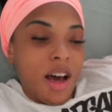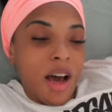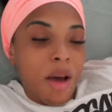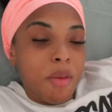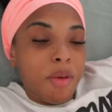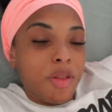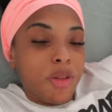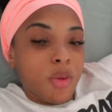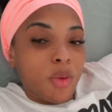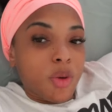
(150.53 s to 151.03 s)
I
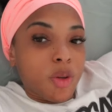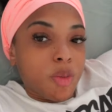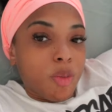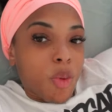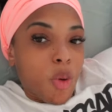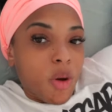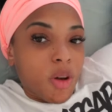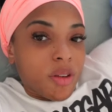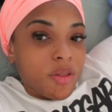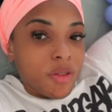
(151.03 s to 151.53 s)
mean, the real
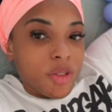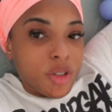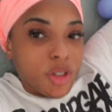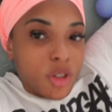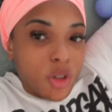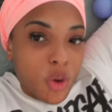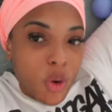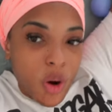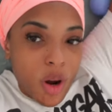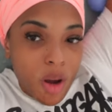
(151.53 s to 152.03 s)
point of this
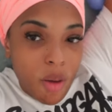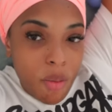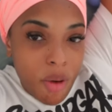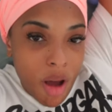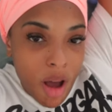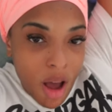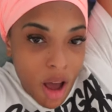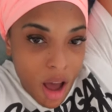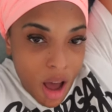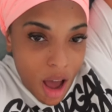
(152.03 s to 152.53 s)
crib,
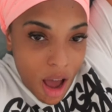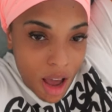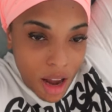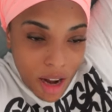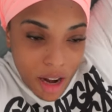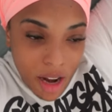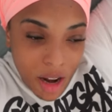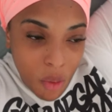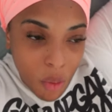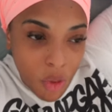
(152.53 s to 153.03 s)
I
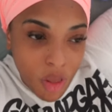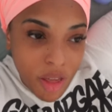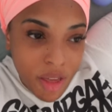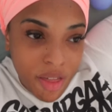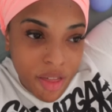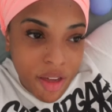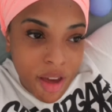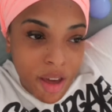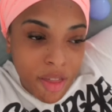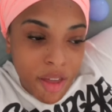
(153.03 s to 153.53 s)
didn't really
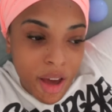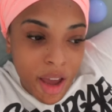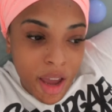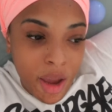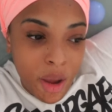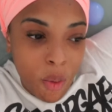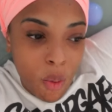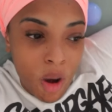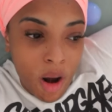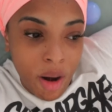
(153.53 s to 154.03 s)
think that
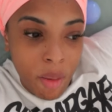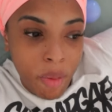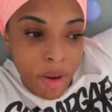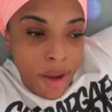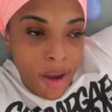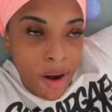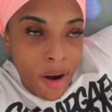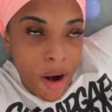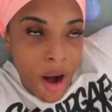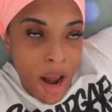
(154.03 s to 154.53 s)
he'd want to be
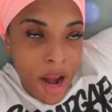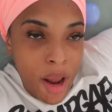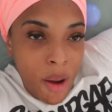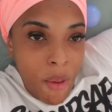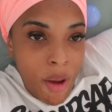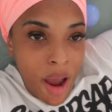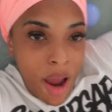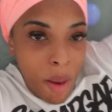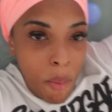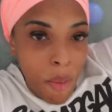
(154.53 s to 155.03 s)
here
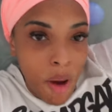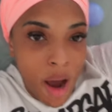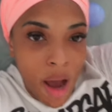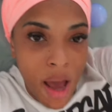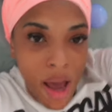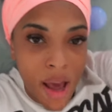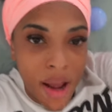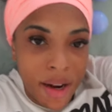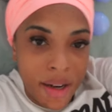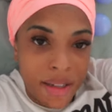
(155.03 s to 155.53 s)
anyway,
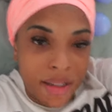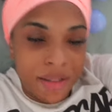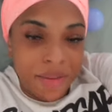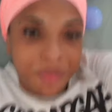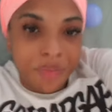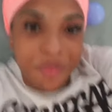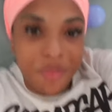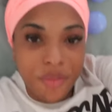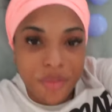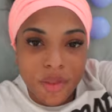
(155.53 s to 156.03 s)
but
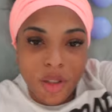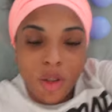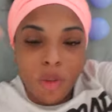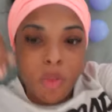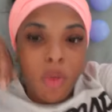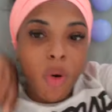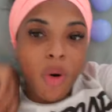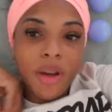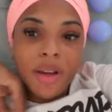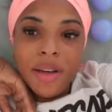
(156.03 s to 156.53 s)
the
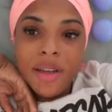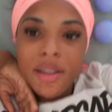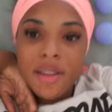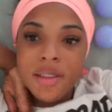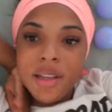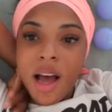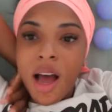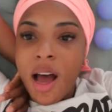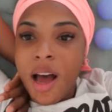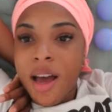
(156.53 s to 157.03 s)
point
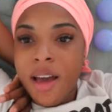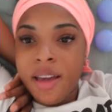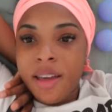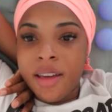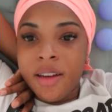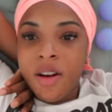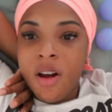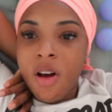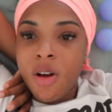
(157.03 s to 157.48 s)
is I can